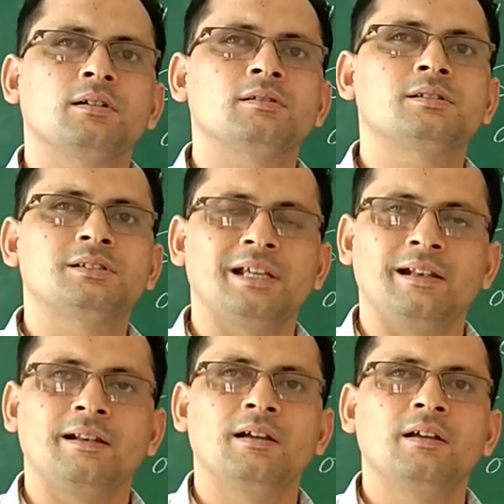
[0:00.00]

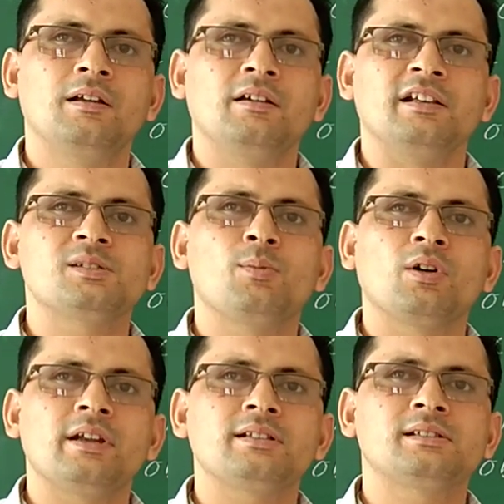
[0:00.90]
cell, the
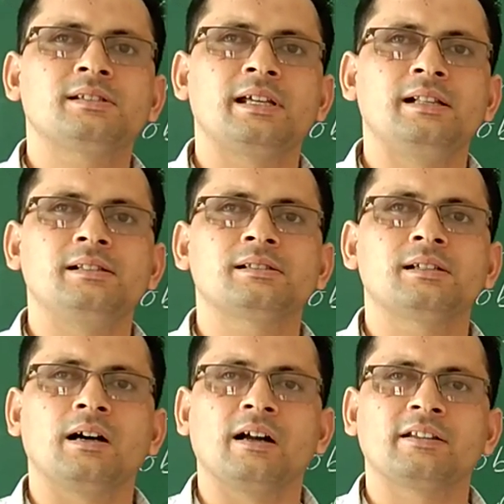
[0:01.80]
smallest
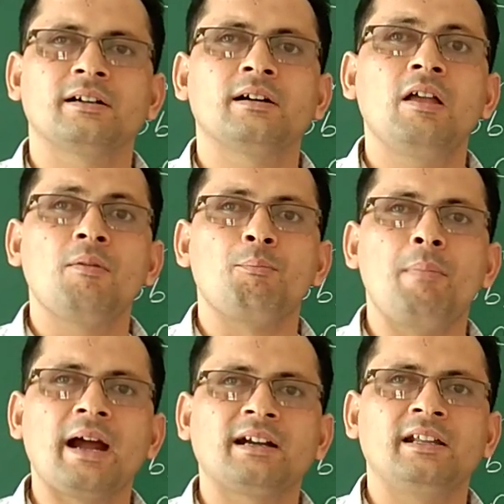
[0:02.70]
cells are the
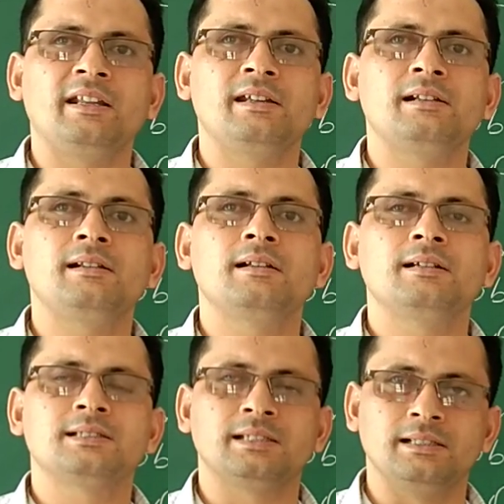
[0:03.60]
bacterial
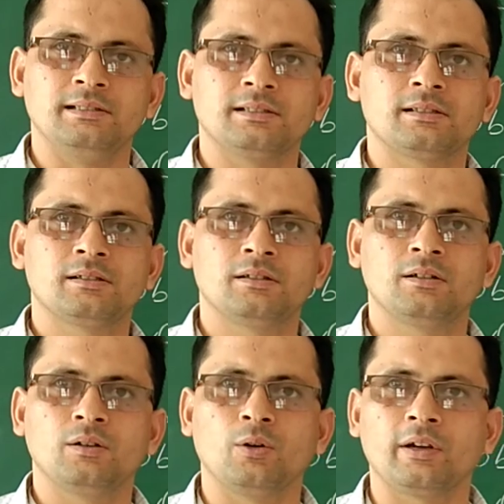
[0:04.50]
cells.
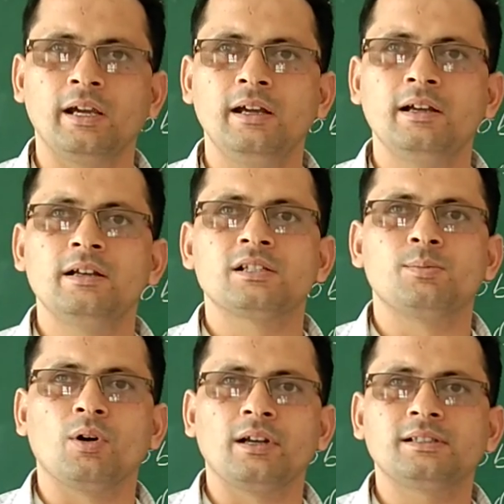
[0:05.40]
Okay,
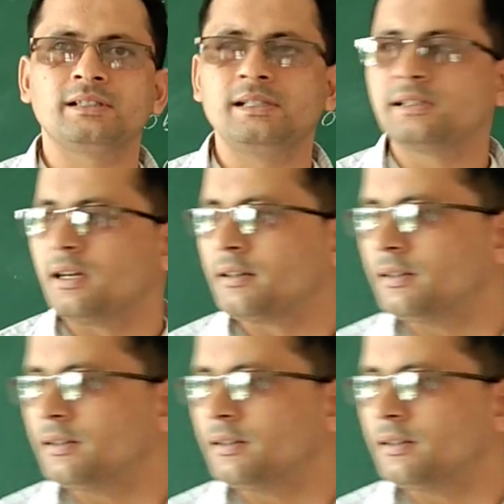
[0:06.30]
smallest cells are